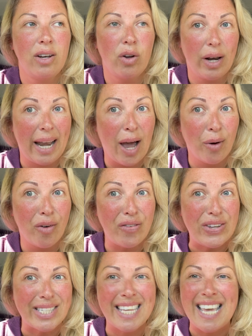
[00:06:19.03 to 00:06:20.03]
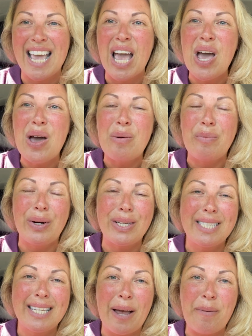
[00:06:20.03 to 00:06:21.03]
Not now, obviously,
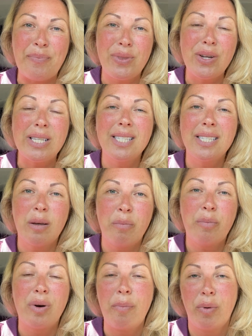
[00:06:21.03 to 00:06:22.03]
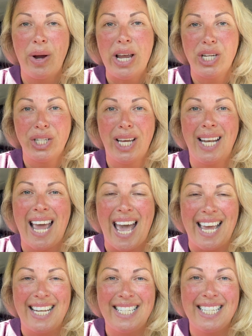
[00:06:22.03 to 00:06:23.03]
but there's some preparation
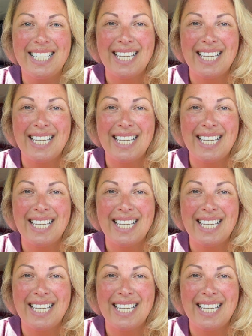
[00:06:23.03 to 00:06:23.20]
and